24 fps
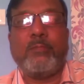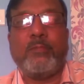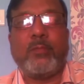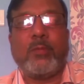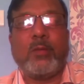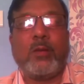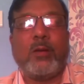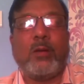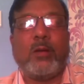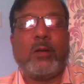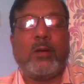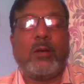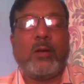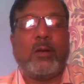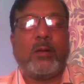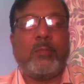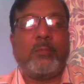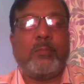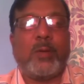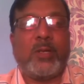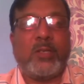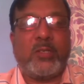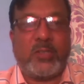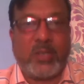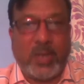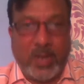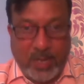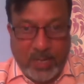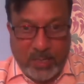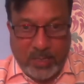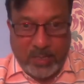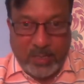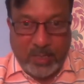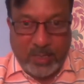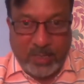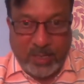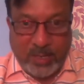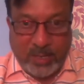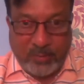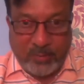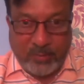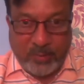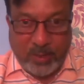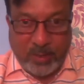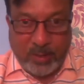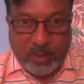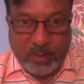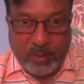panchayat and
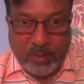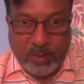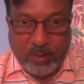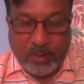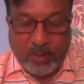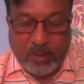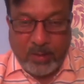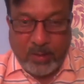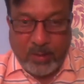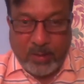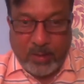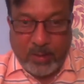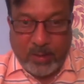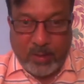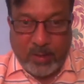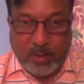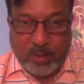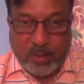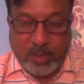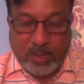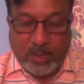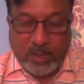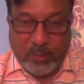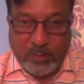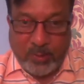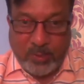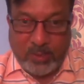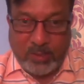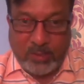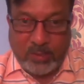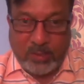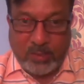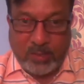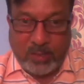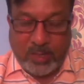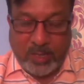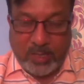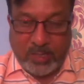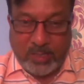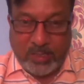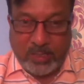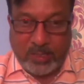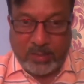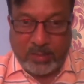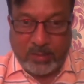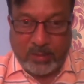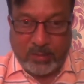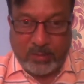give a request
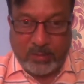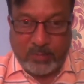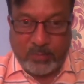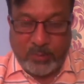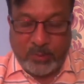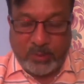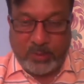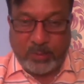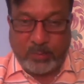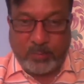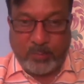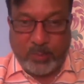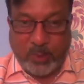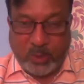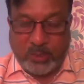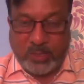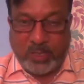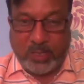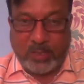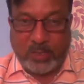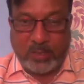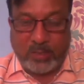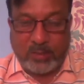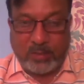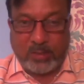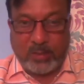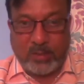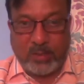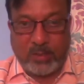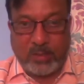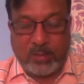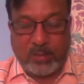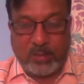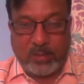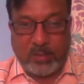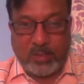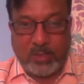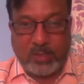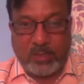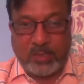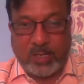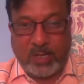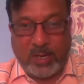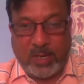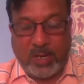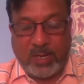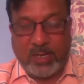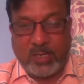letter with a project and
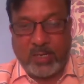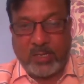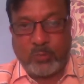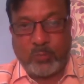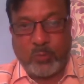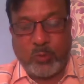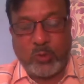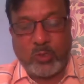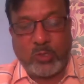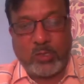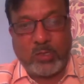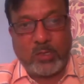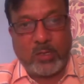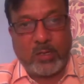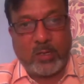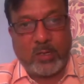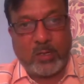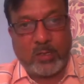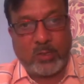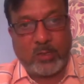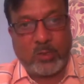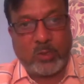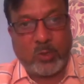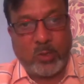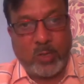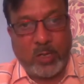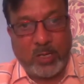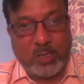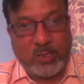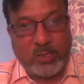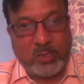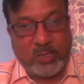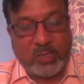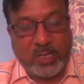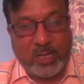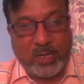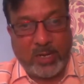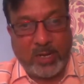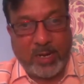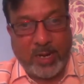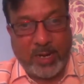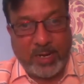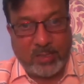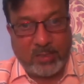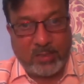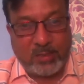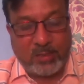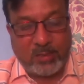say, let us put solar street
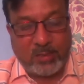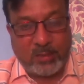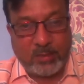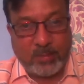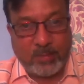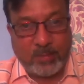lights.